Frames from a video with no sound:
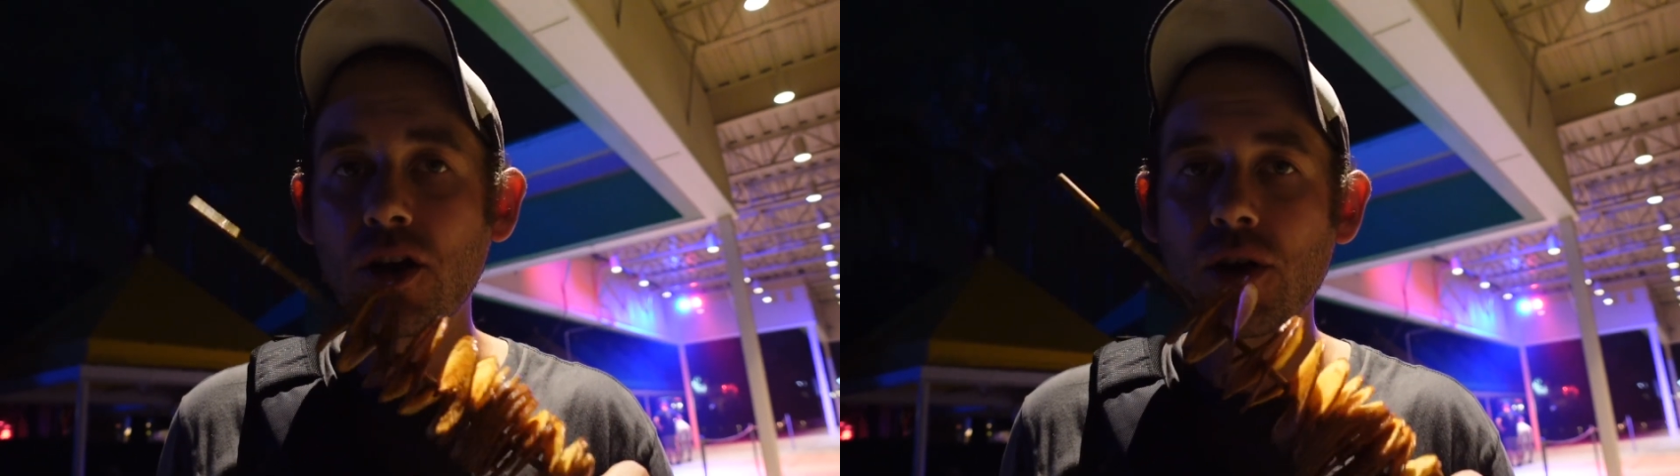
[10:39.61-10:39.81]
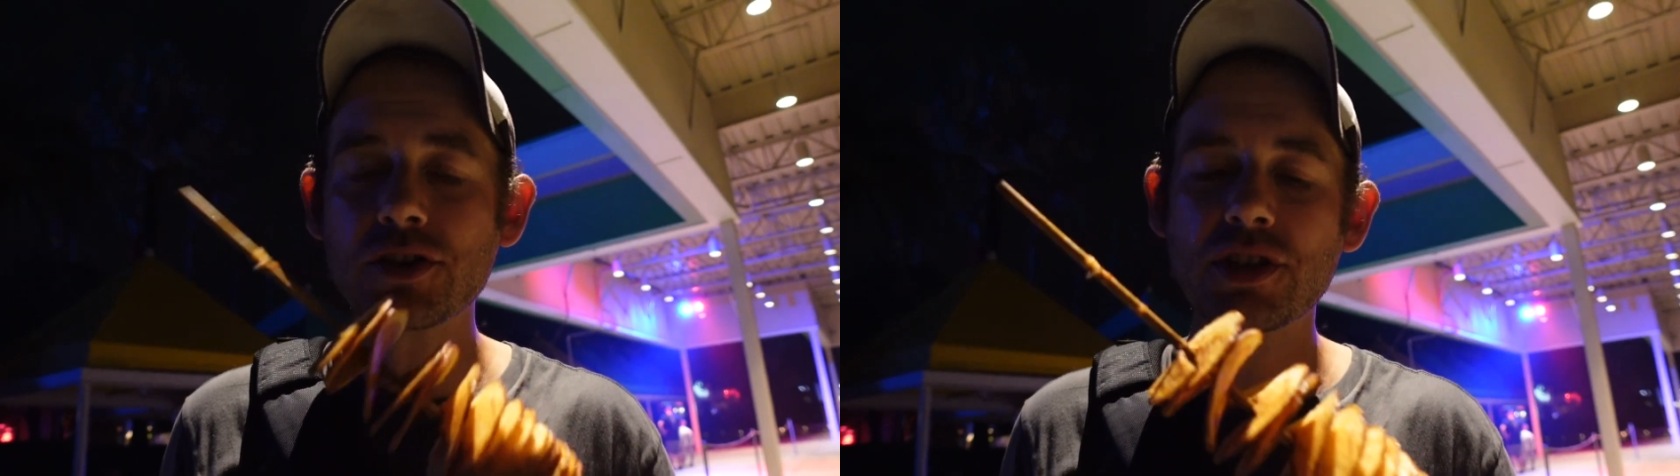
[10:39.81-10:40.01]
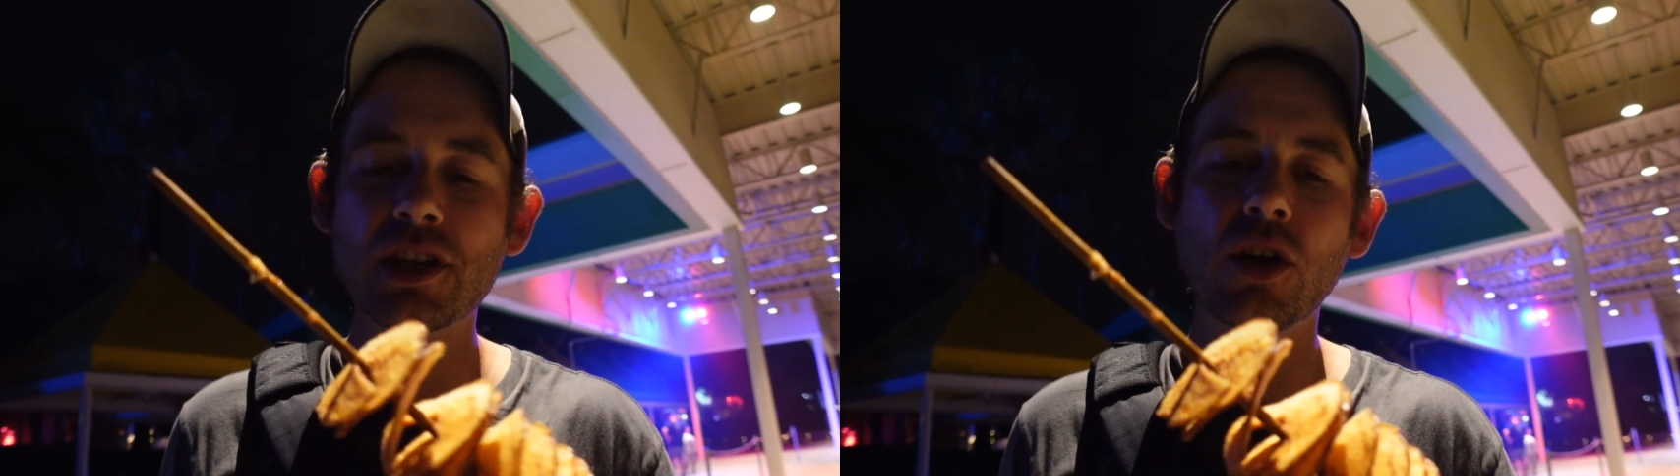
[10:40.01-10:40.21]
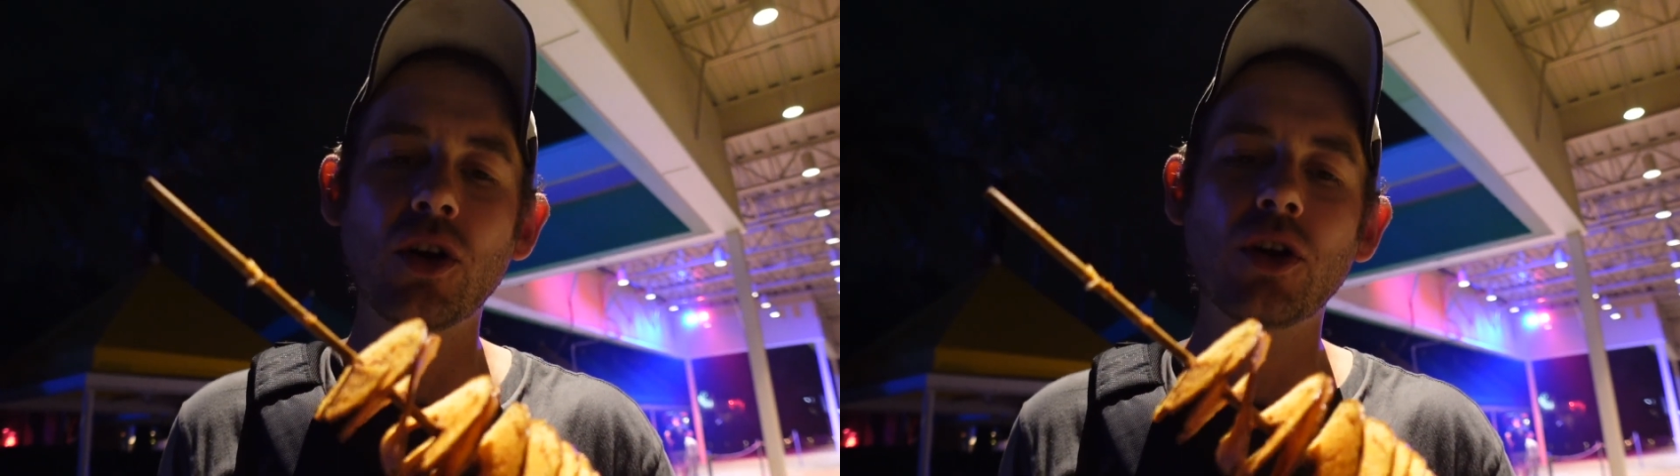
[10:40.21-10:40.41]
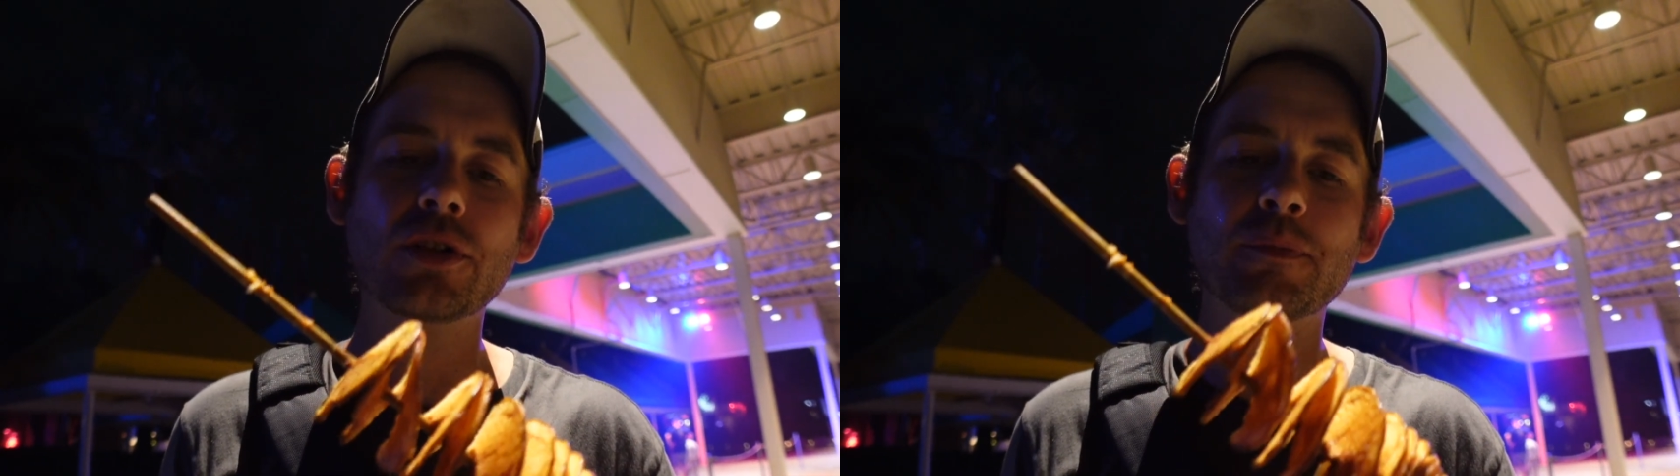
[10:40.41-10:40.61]
Crunchy
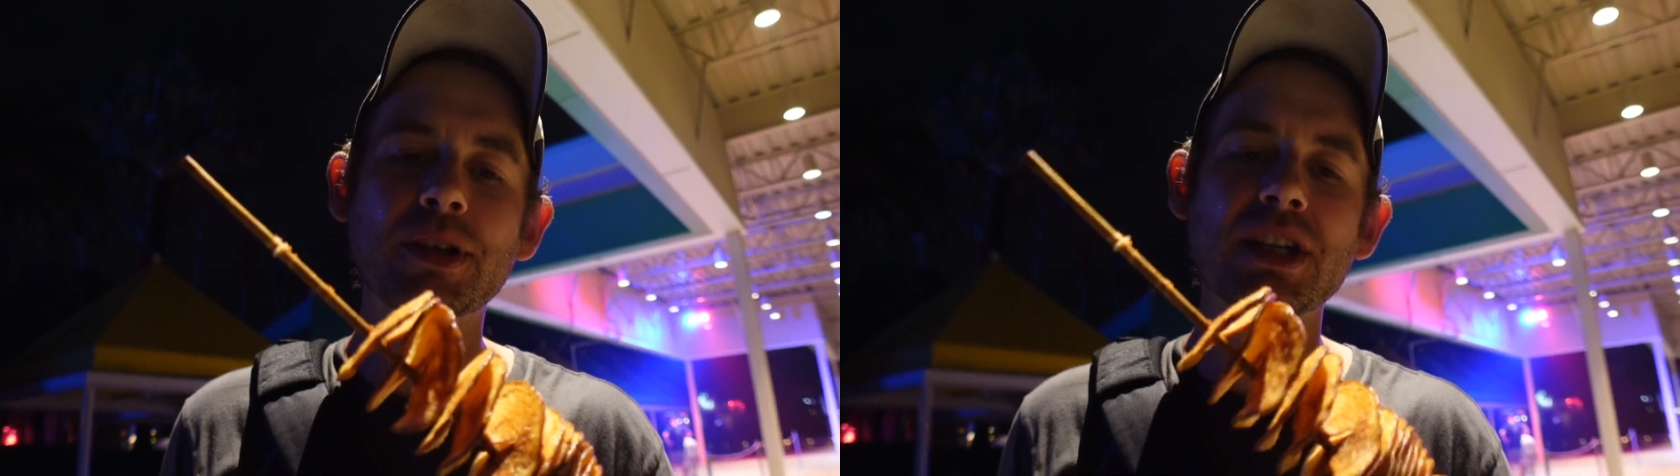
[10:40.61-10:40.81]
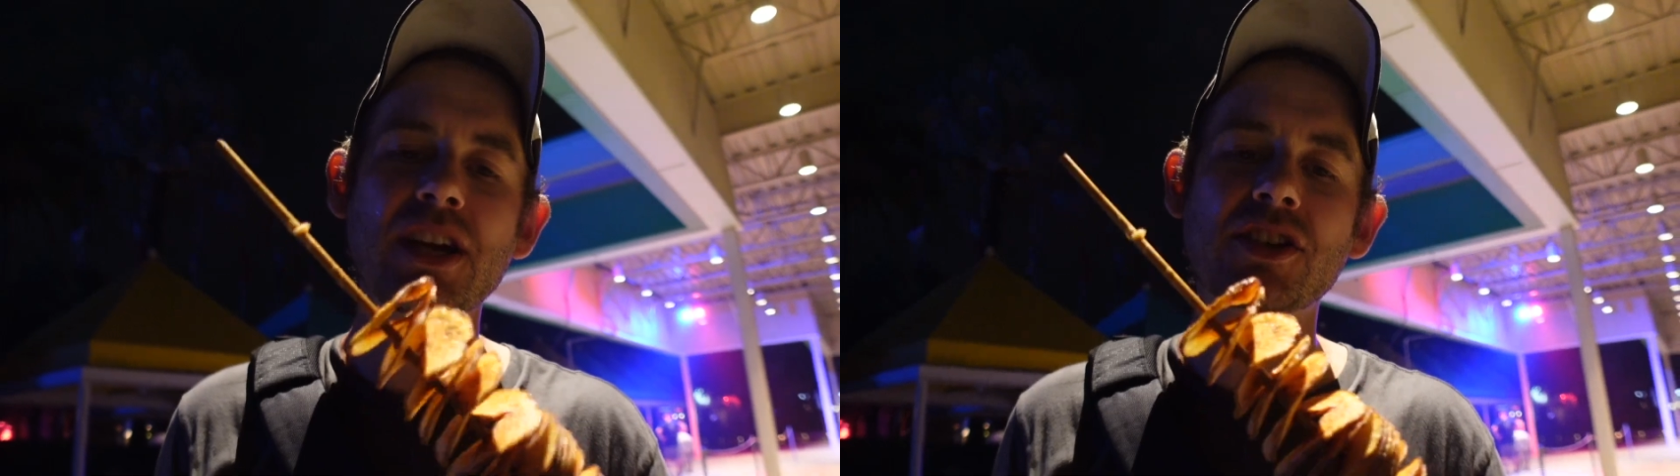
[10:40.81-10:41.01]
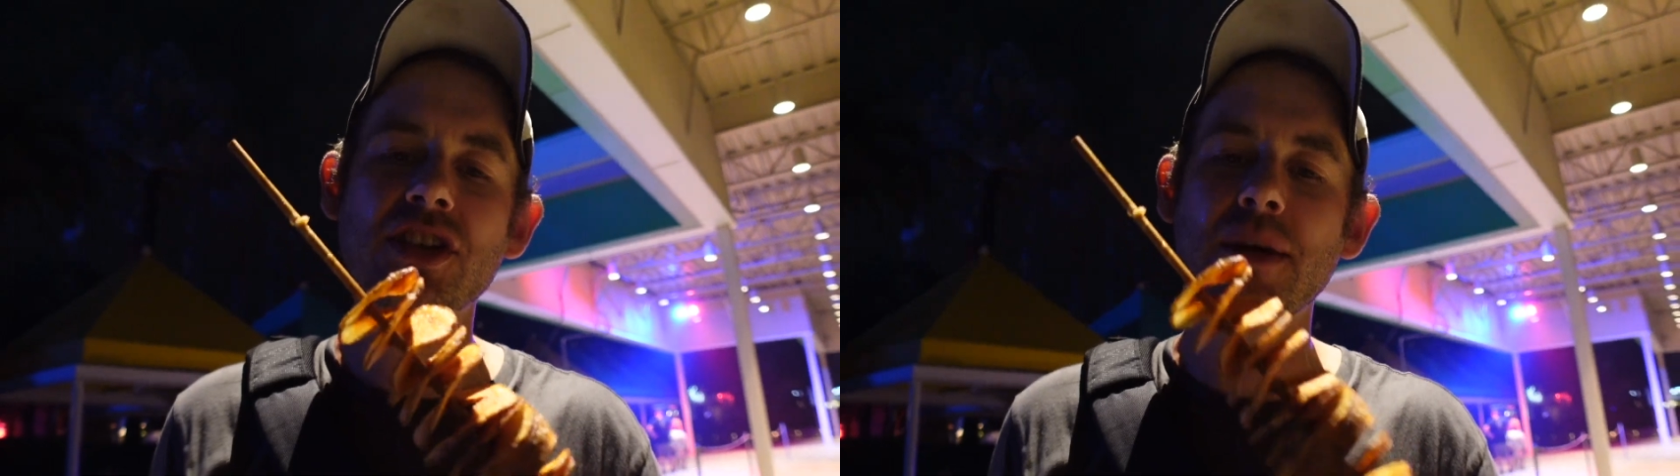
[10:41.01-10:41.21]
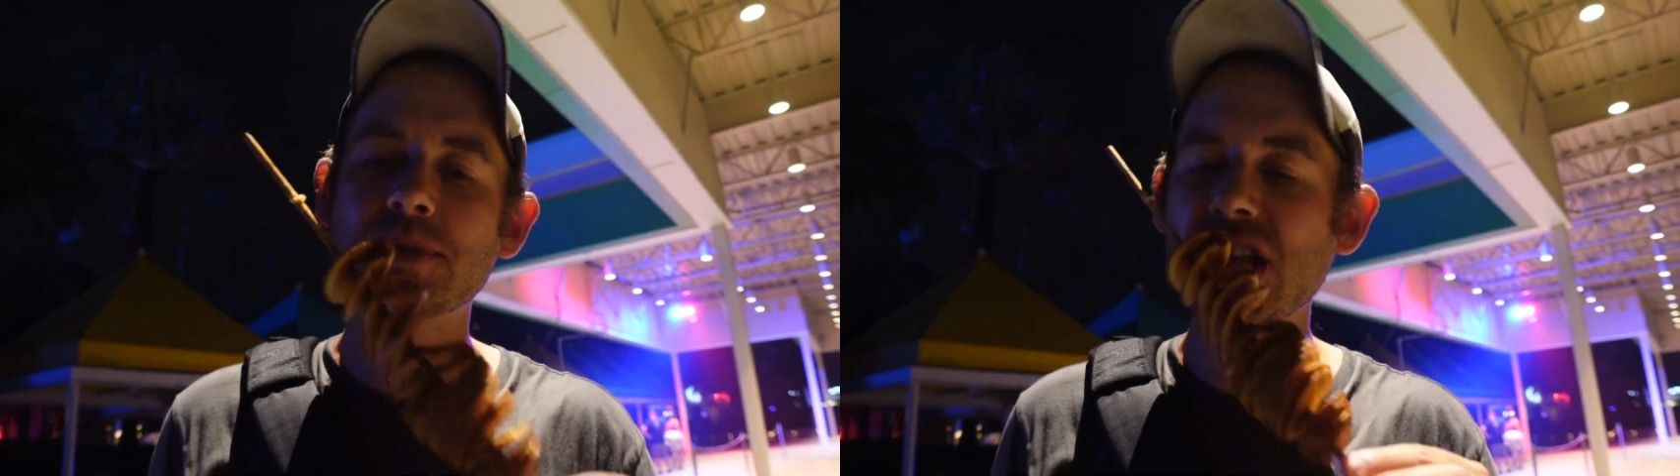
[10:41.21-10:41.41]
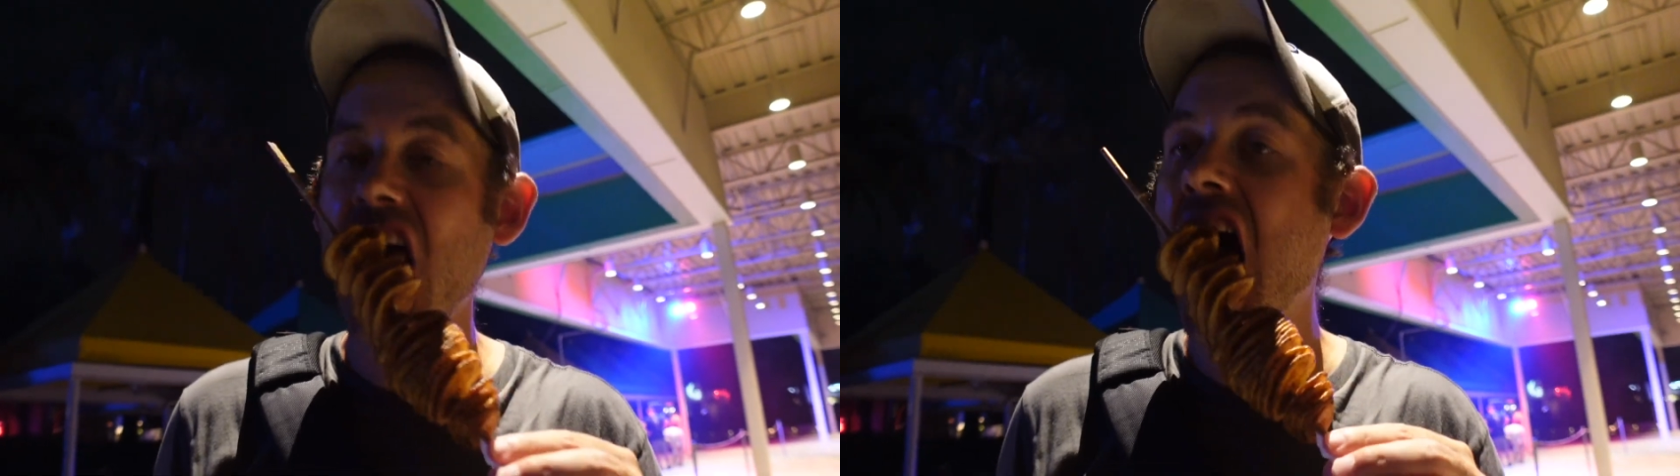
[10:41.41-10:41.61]
cold potato chips.